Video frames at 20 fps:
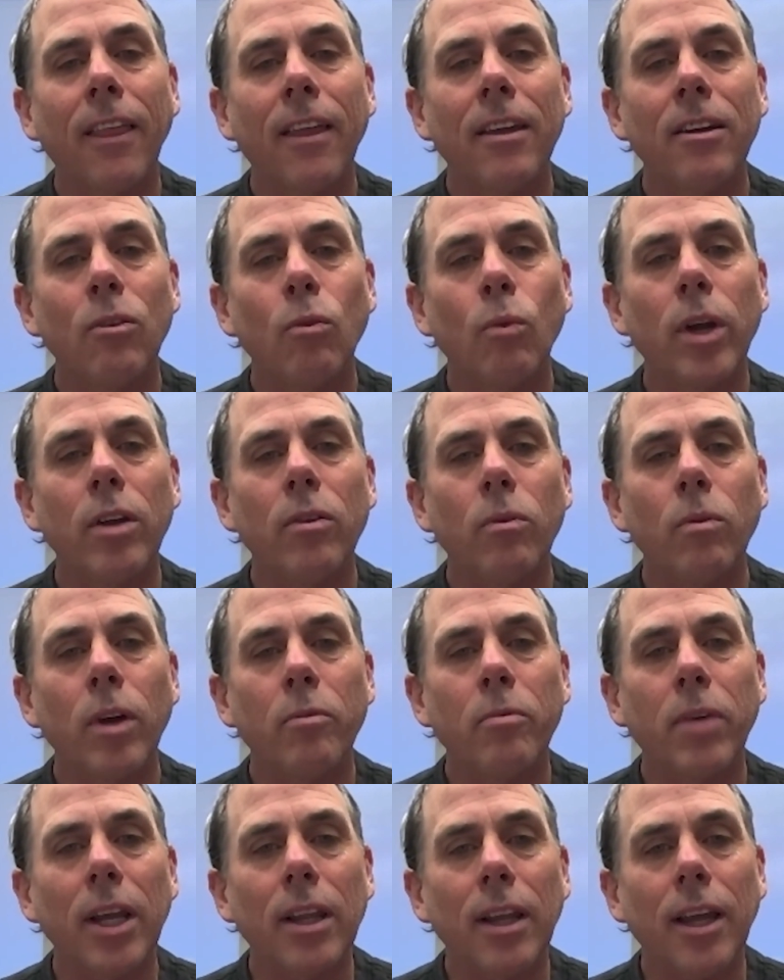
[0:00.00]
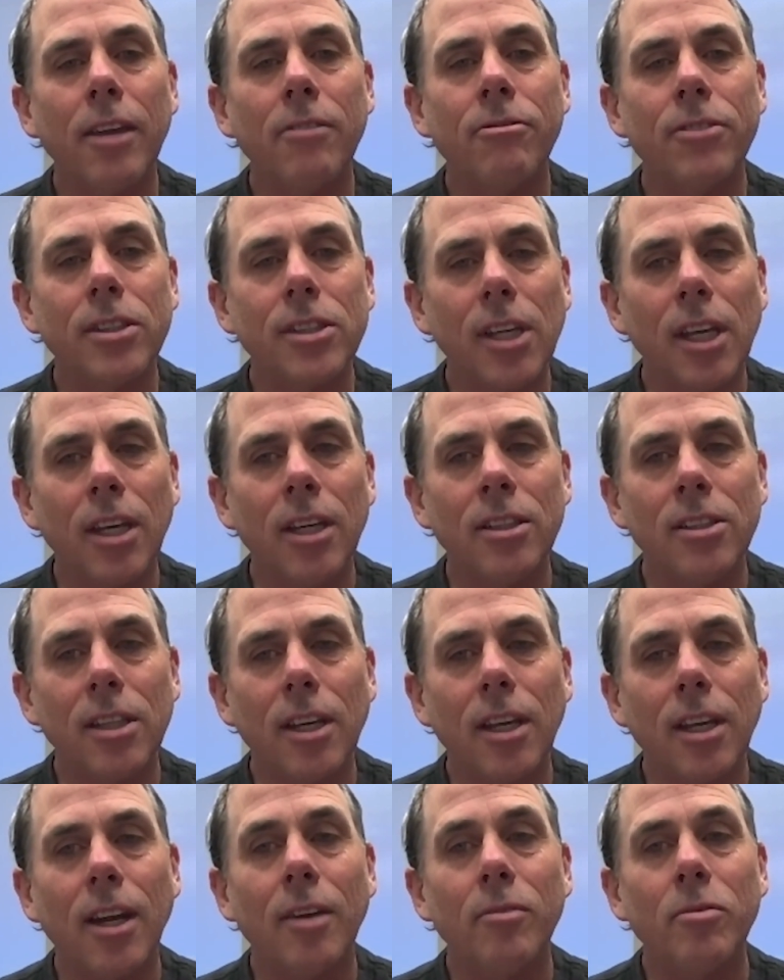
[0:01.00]
When my life is easy
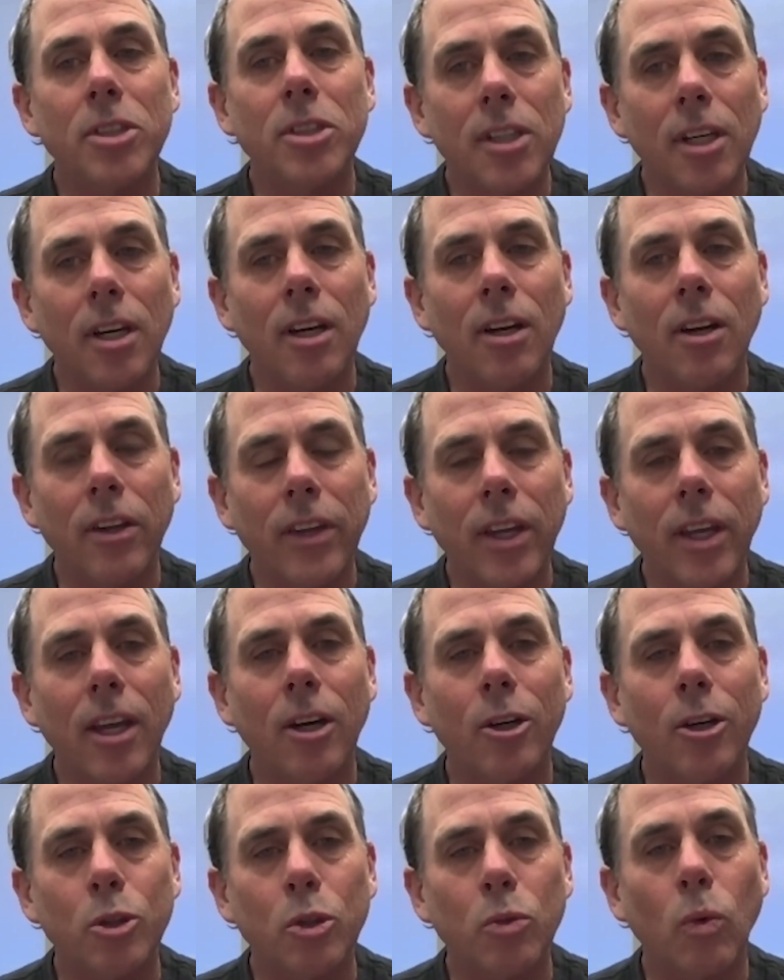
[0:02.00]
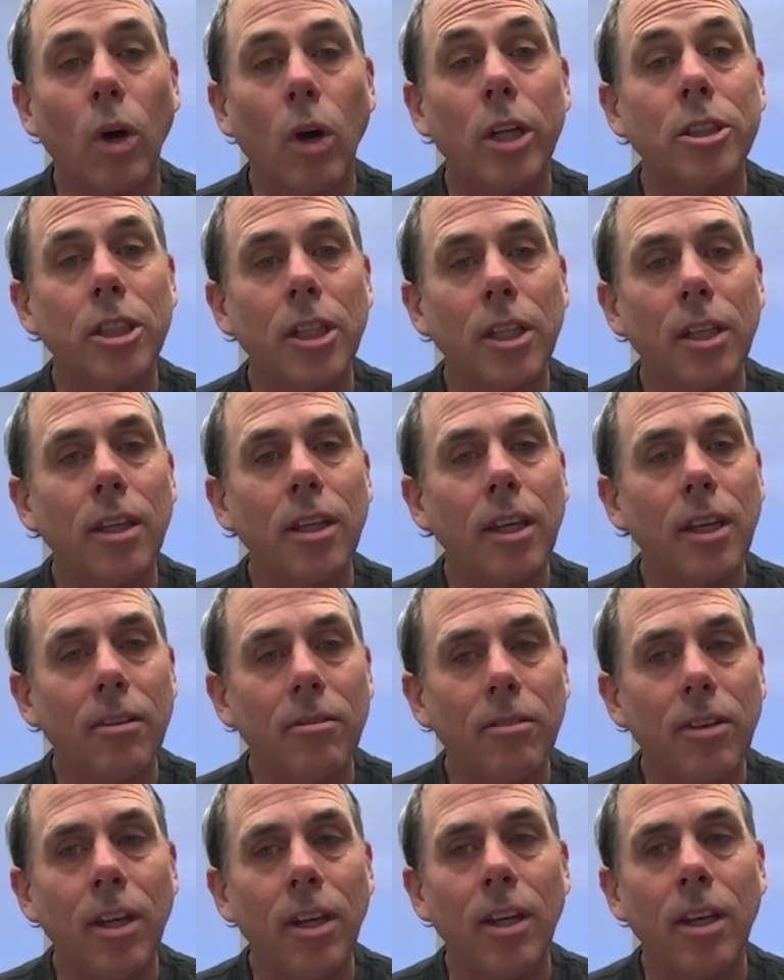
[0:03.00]
and I'm sitting on the couch watching
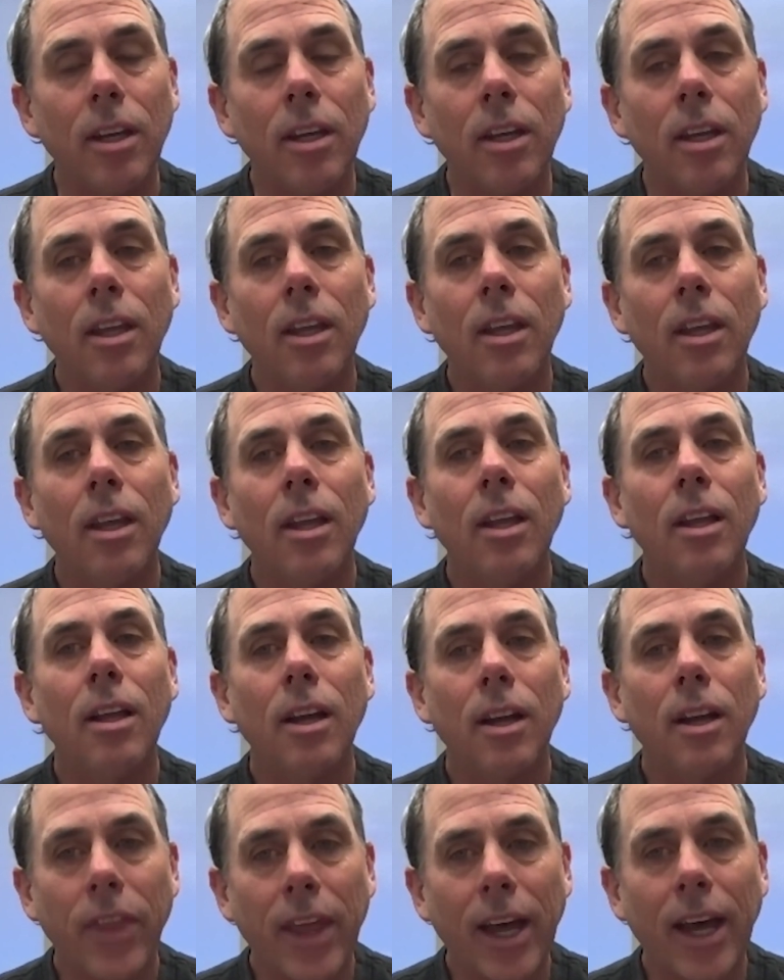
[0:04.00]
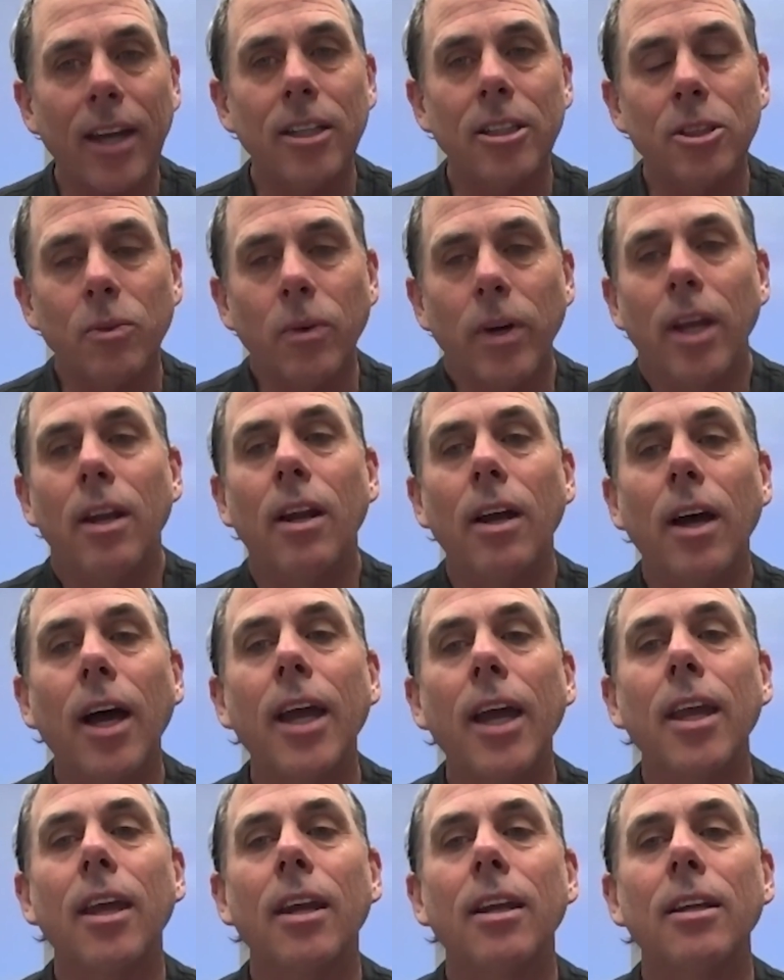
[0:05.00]
TV, that is when I
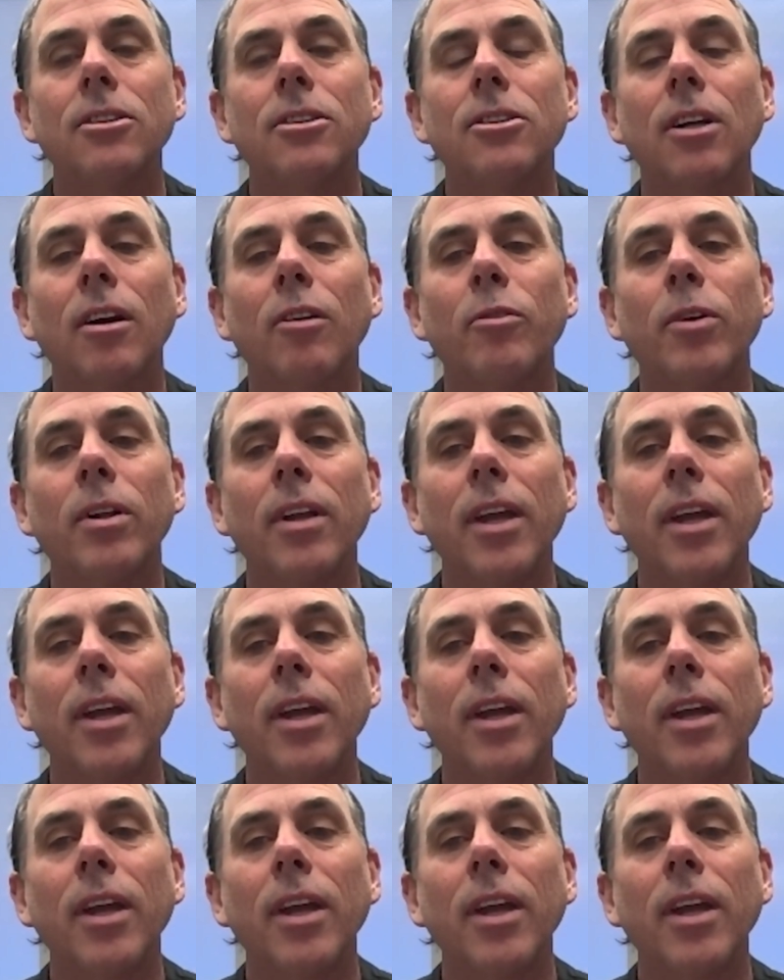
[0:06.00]
get in trouble.